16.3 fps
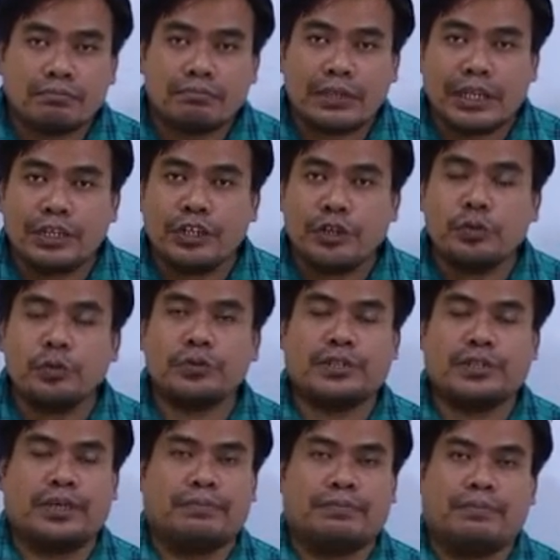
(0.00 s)
You use
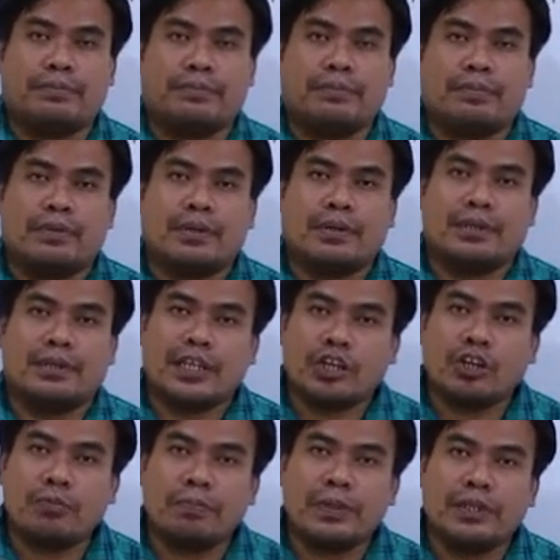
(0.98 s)
them. The
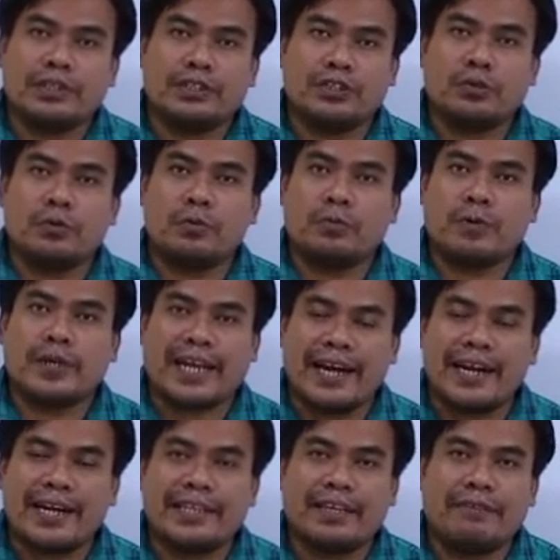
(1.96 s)
equipments, you
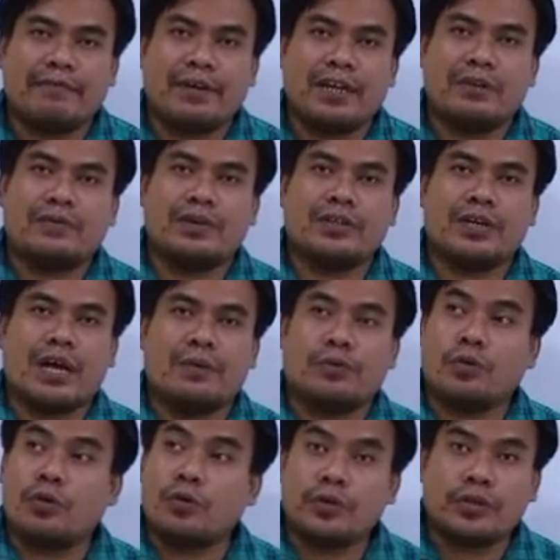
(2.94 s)
carry them whenever you have
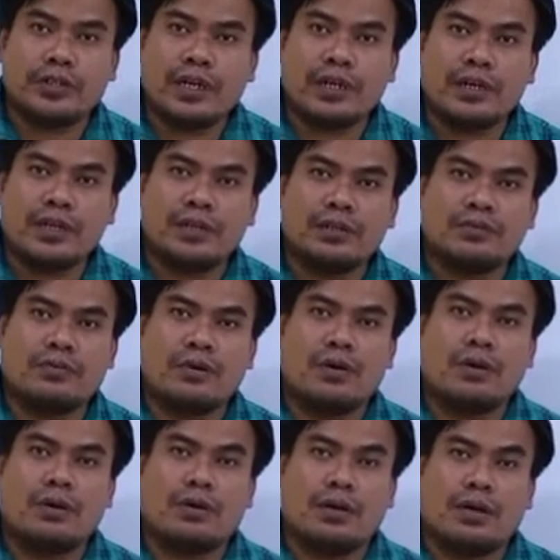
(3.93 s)
to go to the jungles
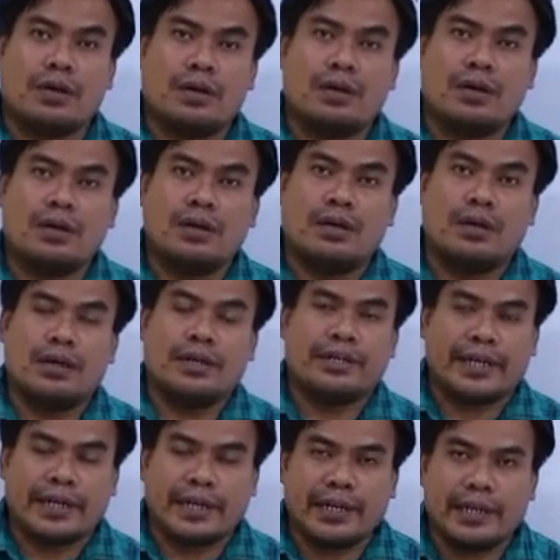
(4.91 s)
for
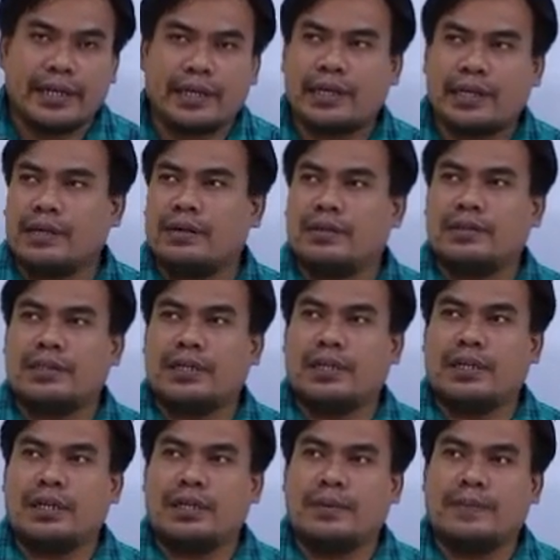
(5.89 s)
trekking, or
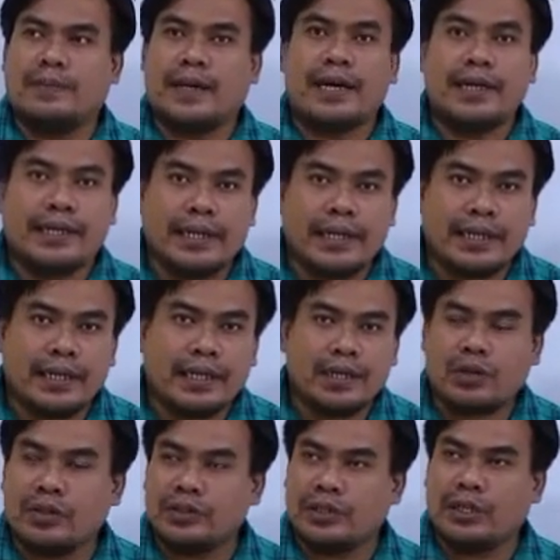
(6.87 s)
say hunting,
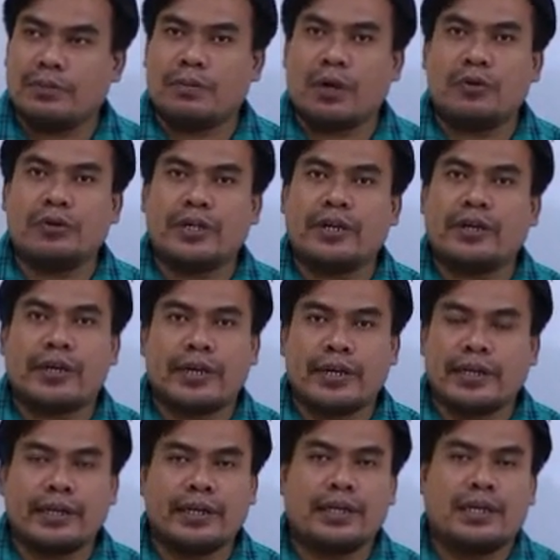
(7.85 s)
or say
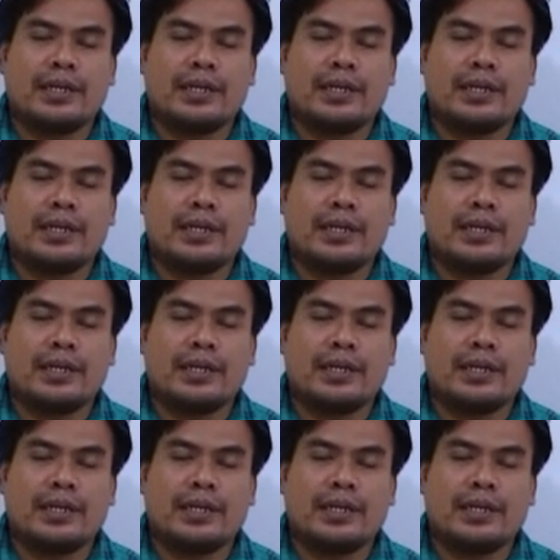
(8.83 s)
mountaineering.